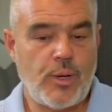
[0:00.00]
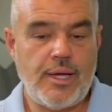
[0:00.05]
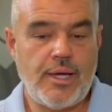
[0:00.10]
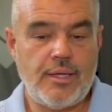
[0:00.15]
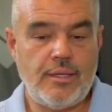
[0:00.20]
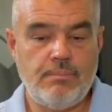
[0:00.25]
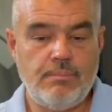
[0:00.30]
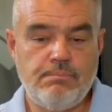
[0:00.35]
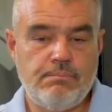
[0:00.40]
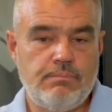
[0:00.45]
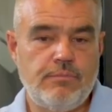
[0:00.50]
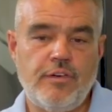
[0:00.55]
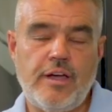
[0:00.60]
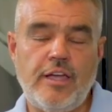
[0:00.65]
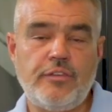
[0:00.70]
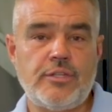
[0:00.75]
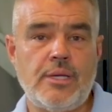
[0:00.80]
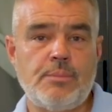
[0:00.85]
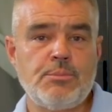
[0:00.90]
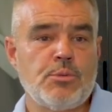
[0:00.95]
why
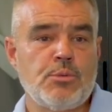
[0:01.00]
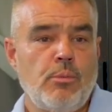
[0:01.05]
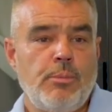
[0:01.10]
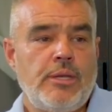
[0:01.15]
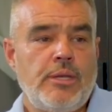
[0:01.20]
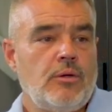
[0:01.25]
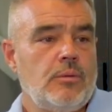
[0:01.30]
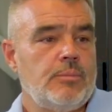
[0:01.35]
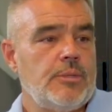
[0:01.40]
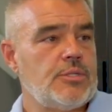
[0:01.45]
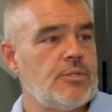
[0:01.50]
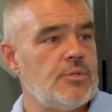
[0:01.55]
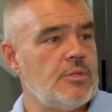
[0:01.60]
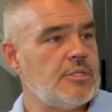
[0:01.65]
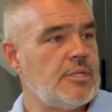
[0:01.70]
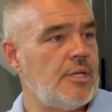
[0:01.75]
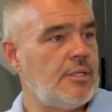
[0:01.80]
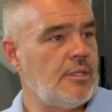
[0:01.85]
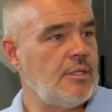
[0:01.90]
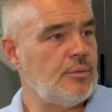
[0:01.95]
5 times more men commit
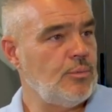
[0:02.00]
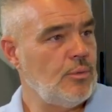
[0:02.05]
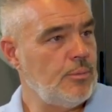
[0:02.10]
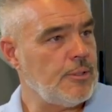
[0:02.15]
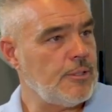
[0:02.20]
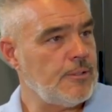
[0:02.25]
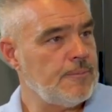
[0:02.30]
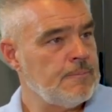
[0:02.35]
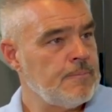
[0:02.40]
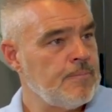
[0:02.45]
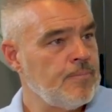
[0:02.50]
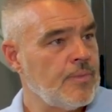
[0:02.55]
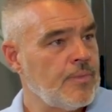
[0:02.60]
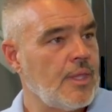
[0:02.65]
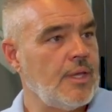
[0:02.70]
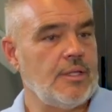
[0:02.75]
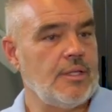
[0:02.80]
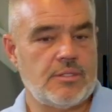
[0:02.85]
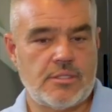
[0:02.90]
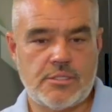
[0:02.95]
suicide than women.
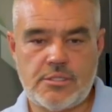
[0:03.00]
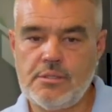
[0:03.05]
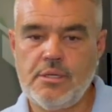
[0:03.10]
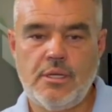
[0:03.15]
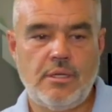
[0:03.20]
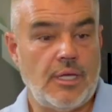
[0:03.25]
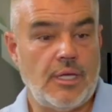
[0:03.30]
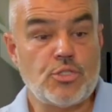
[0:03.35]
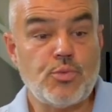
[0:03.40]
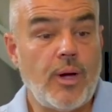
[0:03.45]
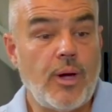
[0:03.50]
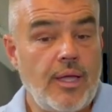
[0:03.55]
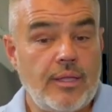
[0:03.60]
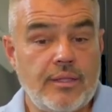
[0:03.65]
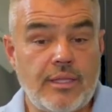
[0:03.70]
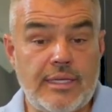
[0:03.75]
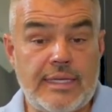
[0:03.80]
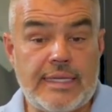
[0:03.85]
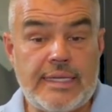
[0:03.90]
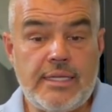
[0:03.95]
That's why
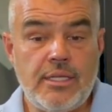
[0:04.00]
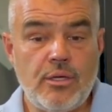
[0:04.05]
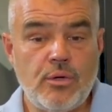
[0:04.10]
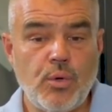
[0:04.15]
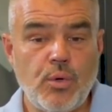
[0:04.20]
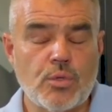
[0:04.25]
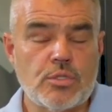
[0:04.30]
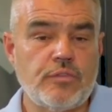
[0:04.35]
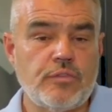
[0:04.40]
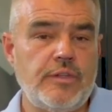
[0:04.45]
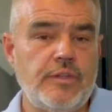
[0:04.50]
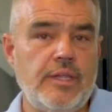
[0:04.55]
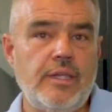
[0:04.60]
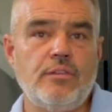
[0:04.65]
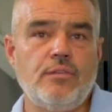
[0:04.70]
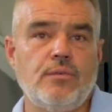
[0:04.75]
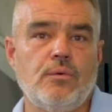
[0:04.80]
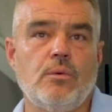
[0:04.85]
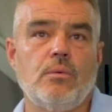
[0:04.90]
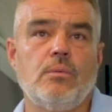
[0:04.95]
the leading cause of
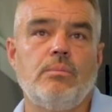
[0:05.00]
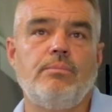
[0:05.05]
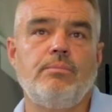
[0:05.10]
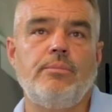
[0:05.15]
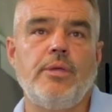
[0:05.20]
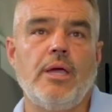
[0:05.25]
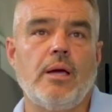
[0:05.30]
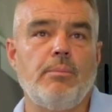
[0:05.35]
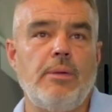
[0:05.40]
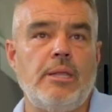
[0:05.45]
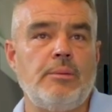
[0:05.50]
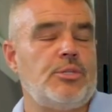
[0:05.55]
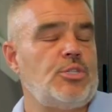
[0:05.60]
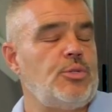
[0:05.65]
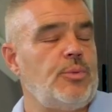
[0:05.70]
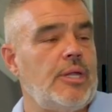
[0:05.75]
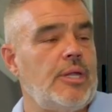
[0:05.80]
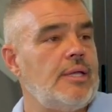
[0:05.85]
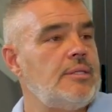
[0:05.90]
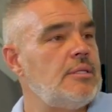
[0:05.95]
death for young men
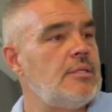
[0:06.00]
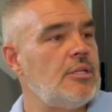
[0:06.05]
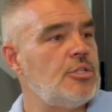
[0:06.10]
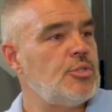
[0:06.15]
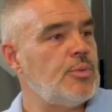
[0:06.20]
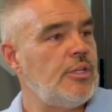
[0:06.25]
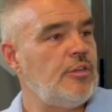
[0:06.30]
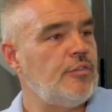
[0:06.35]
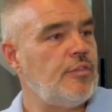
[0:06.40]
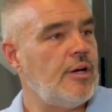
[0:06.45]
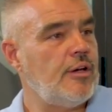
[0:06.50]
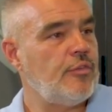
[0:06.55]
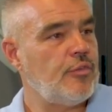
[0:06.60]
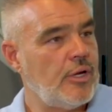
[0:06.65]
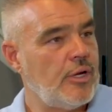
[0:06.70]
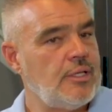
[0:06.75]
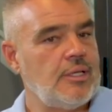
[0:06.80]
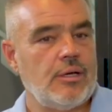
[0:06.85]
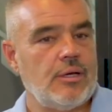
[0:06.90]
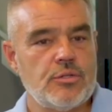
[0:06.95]
between 18 and 25
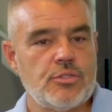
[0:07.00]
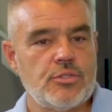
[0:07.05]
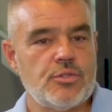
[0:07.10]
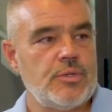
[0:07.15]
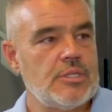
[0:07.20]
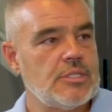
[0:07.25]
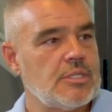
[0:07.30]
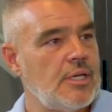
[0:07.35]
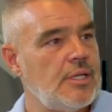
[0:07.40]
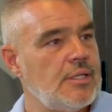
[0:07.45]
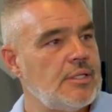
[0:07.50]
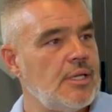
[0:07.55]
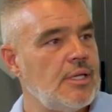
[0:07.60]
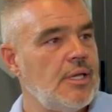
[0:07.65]
right now is suicide.